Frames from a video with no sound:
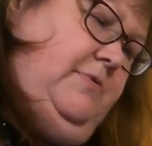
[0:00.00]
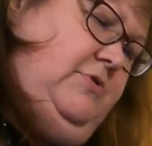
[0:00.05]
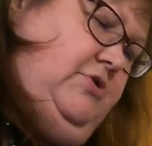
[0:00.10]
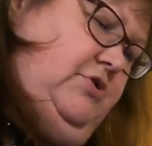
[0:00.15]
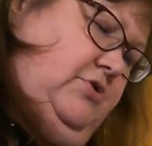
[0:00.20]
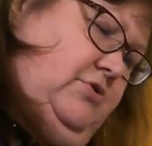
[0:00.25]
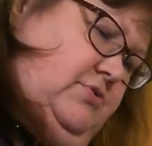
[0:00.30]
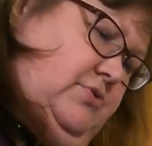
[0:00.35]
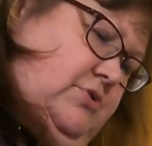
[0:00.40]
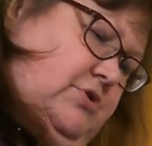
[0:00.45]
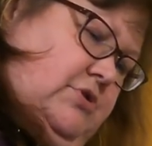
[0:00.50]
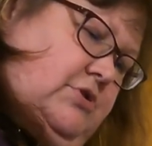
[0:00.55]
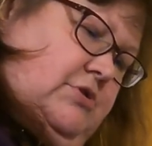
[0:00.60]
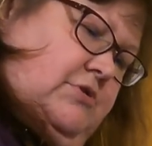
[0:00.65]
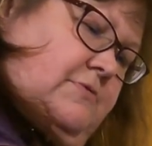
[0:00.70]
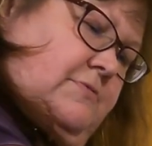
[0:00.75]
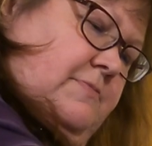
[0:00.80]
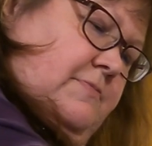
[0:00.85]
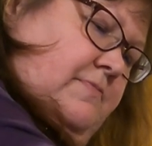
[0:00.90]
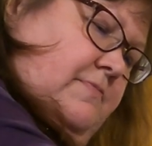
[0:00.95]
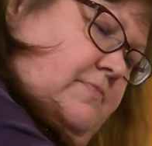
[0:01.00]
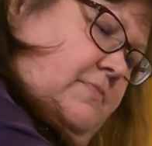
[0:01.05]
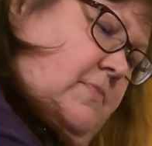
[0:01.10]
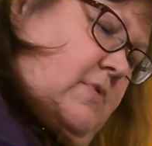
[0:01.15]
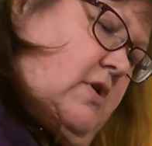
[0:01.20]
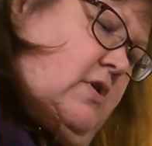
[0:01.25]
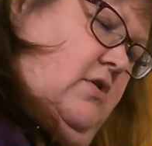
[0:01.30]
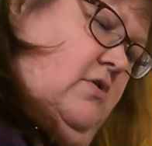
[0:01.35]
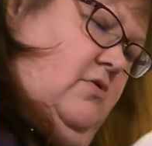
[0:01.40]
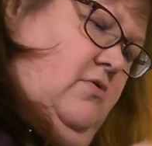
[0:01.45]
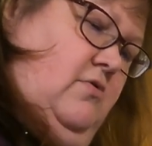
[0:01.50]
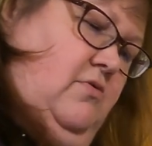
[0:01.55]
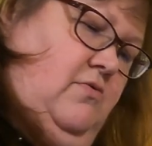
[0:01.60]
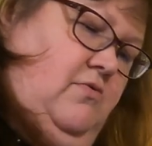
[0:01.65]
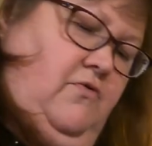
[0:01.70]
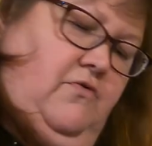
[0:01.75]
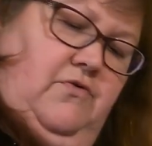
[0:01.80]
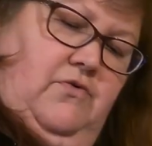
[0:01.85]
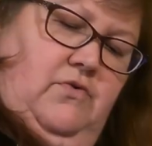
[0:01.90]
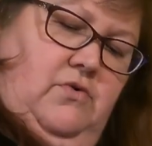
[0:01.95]
of juice
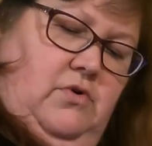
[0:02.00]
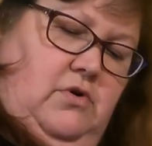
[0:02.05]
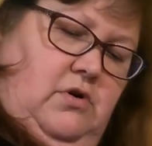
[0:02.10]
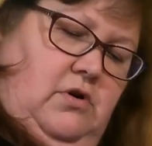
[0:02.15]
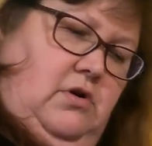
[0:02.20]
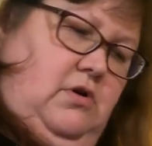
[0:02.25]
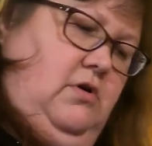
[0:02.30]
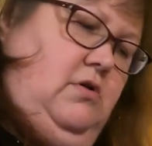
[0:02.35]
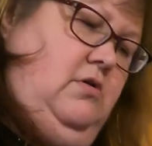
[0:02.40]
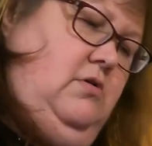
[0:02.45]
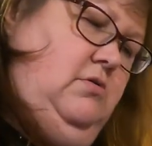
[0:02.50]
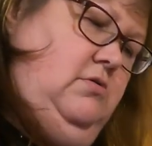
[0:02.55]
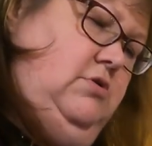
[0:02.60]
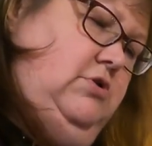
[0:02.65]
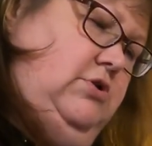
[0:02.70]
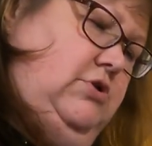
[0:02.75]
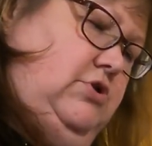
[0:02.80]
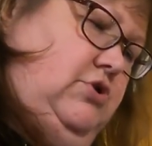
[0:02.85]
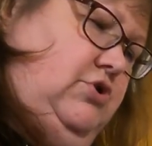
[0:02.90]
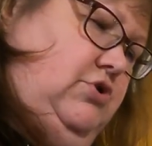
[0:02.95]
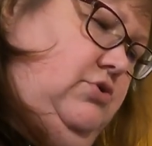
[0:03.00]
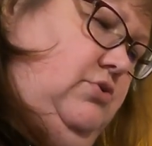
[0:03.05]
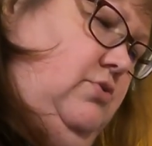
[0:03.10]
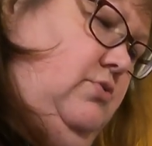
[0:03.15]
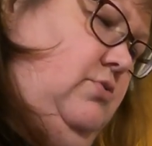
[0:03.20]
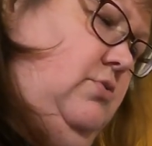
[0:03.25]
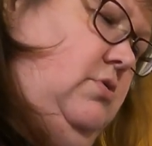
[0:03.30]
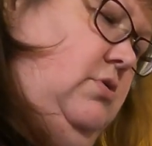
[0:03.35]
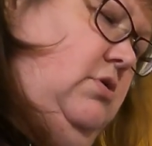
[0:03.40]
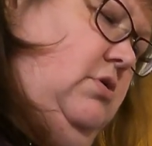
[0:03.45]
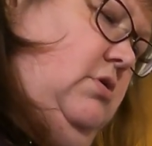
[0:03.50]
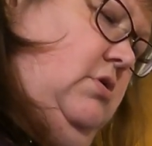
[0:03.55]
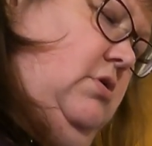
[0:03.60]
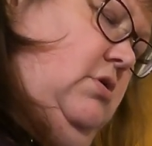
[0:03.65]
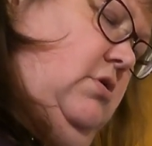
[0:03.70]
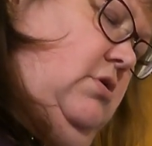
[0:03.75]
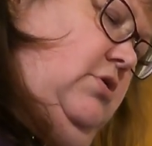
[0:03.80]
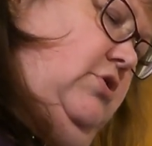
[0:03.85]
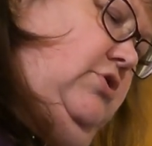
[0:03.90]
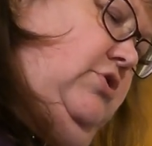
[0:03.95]
for just two
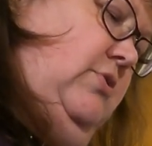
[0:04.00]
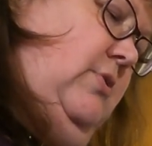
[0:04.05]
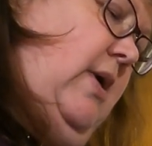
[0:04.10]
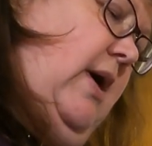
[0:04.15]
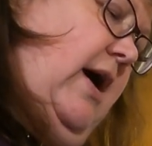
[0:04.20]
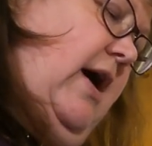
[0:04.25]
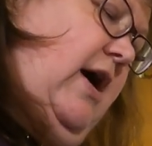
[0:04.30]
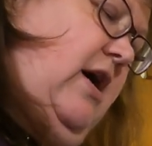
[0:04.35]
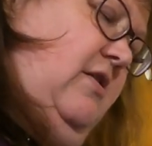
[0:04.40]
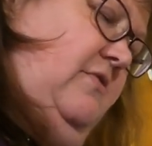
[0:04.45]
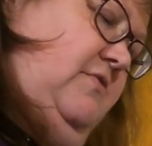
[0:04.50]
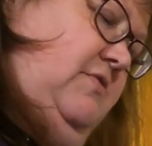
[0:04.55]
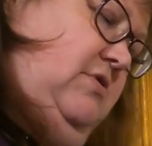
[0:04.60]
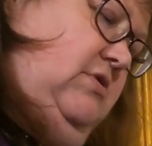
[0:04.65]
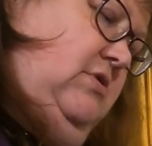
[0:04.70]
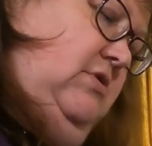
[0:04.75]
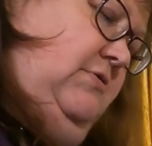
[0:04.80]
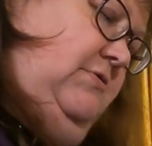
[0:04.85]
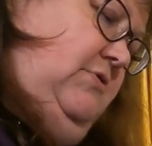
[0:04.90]
halves.